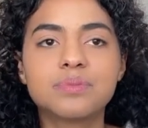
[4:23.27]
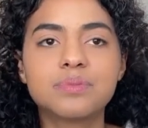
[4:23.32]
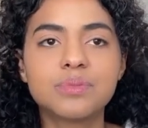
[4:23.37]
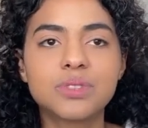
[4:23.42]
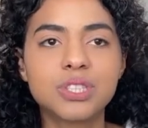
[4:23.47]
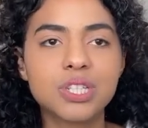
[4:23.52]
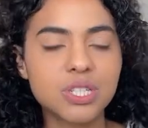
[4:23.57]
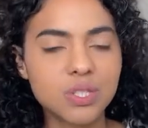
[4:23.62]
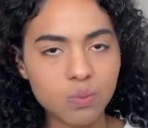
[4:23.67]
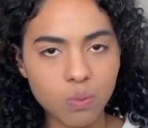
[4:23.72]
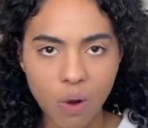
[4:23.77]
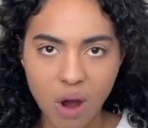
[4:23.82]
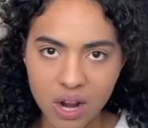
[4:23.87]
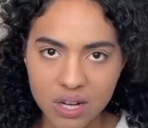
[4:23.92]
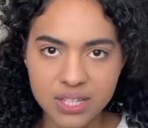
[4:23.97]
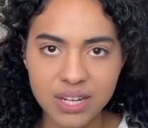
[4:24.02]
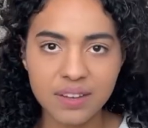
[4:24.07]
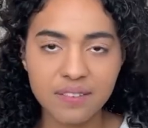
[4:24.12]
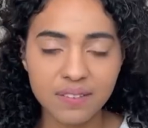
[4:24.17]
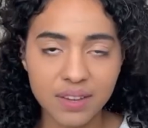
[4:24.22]
just
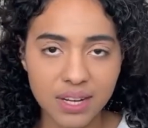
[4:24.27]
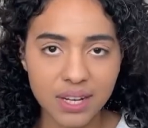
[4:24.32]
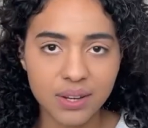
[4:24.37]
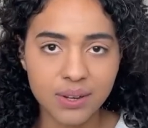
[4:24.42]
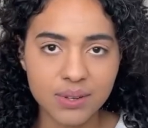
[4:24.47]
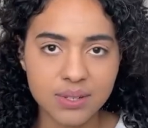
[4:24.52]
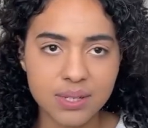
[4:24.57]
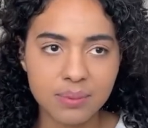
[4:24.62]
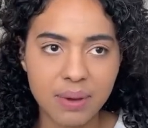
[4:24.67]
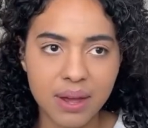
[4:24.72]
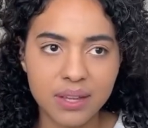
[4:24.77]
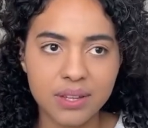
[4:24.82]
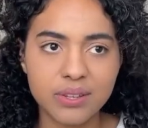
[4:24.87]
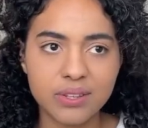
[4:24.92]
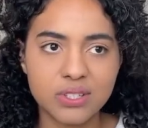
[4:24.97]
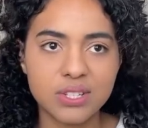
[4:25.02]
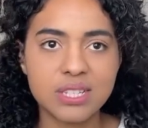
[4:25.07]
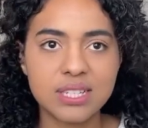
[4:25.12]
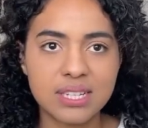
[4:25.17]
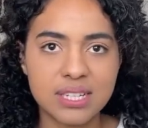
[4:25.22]
watching videos about
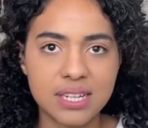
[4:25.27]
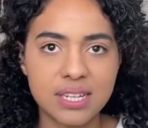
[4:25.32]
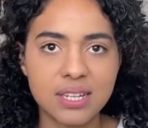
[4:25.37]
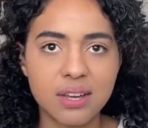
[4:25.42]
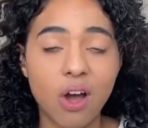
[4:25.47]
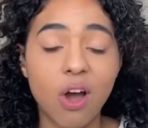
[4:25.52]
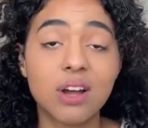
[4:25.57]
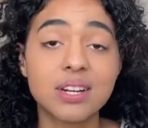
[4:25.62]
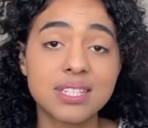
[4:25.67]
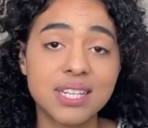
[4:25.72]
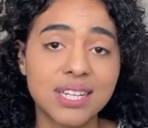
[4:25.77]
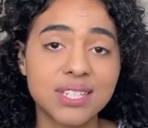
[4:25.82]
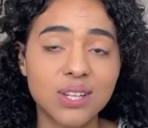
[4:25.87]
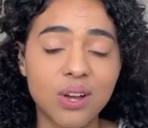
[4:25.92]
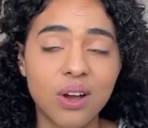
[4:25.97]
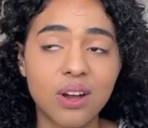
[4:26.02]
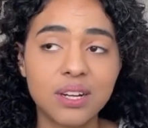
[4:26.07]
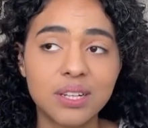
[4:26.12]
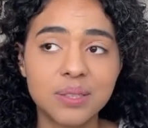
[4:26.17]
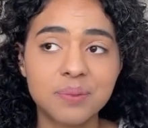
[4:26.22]
ugc on
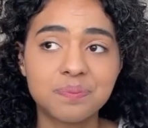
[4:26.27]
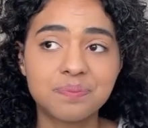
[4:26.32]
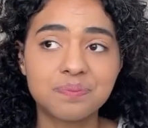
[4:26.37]
tiktok